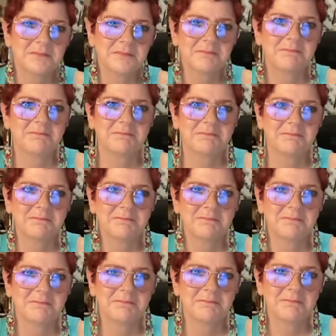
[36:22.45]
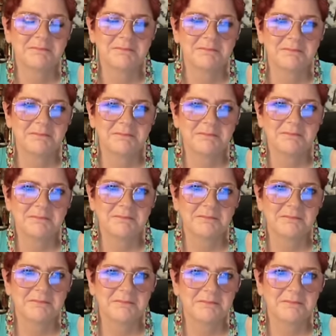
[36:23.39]

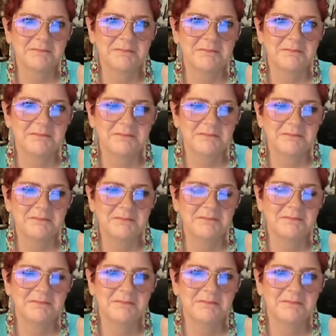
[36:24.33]
No words are spoken by the person on screen.